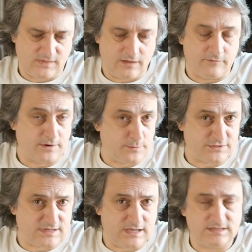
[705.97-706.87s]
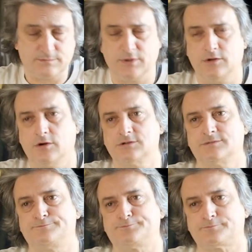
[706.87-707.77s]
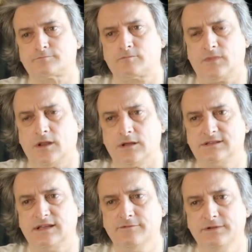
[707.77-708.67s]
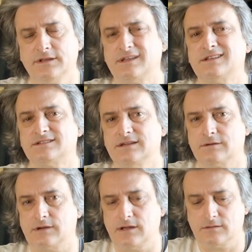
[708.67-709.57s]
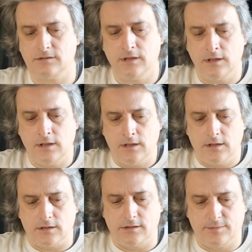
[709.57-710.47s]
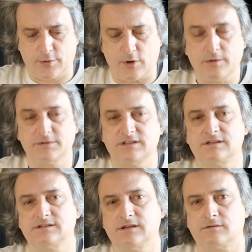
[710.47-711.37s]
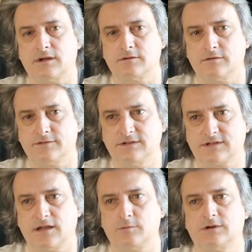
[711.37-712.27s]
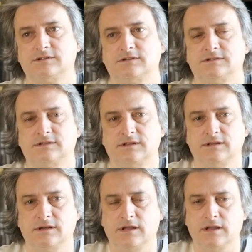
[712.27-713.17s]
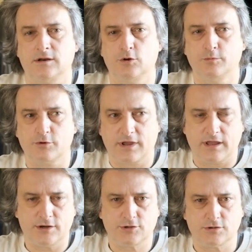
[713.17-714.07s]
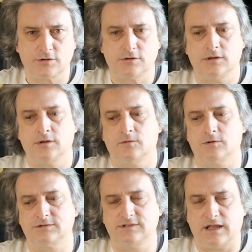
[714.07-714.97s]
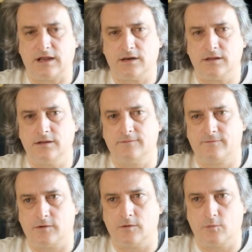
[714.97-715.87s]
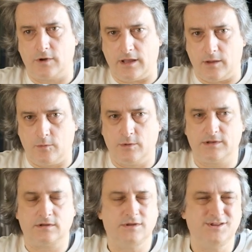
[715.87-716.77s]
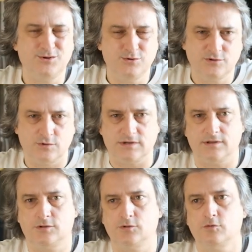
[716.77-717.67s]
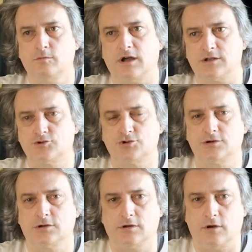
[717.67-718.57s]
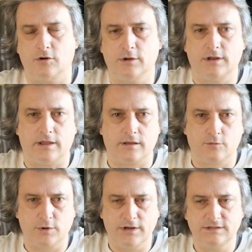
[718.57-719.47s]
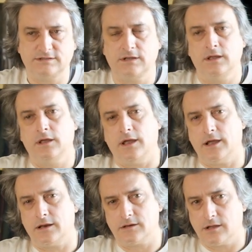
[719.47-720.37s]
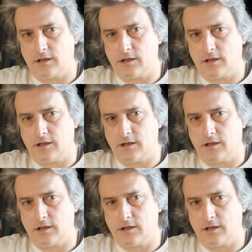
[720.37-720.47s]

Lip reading: and very precise, because something that I see around, the problem that I see around of these cameras is that the lubrication was done in the wrong way, with usually too much oil and grease, and